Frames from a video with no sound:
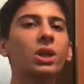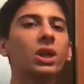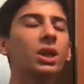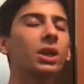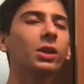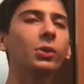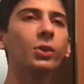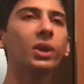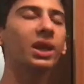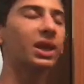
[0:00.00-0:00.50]

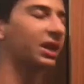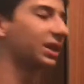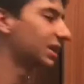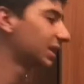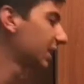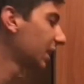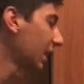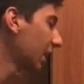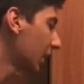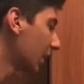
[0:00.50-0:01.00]
here we can
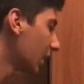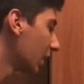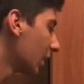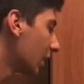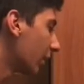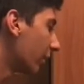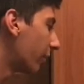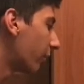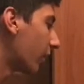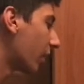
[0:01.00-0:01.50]
see
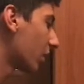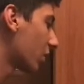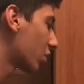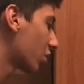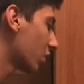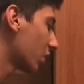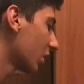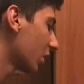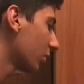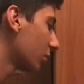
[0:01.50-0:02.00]
a
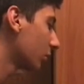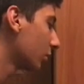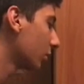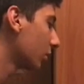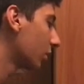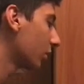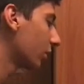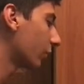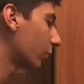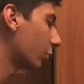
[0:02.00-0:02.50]
function
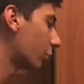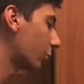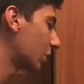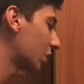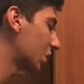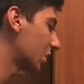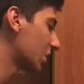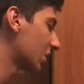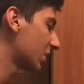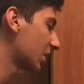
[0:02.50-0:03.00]

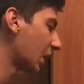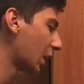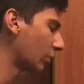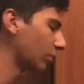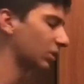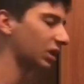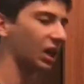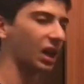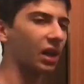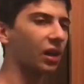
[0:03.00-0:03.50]
which is
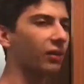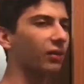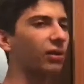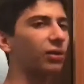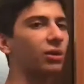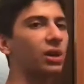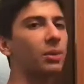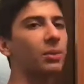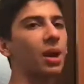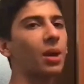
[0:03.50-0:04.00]
named f.
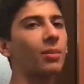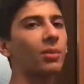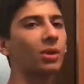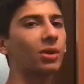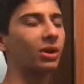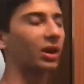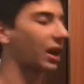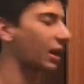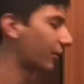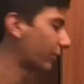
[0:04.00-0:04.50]

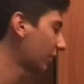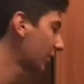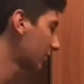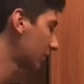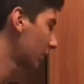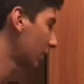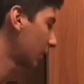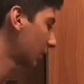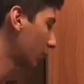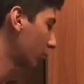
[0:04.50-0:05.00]
Remember, f
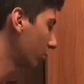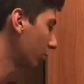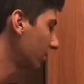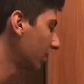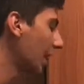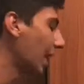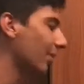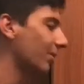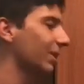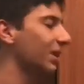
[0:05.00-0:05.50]
is not a
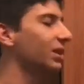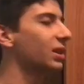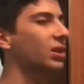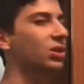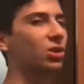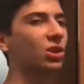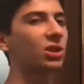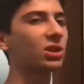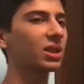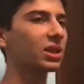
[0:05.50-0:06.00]
good name, this
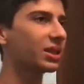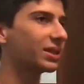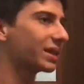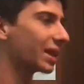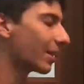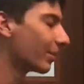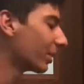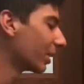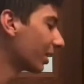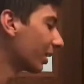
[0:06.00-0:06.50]
is just an
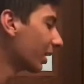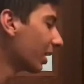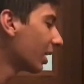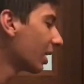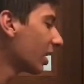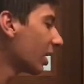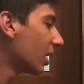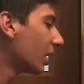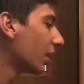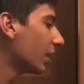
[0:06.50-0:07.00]
example.
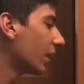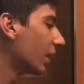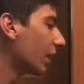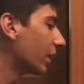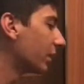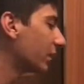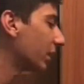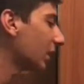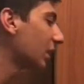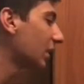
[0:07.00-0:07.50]

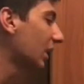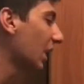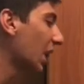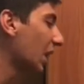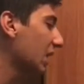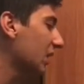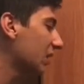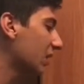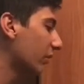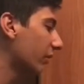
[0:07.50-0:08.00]
And it
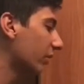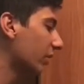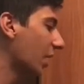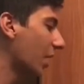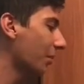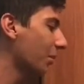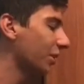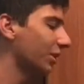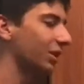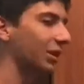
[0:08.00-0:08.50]
takes a
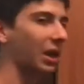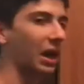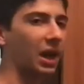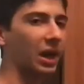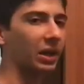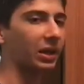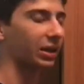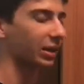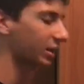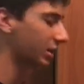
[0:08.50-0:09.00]
variable
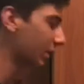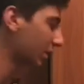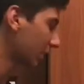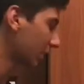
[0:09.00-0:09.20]
n.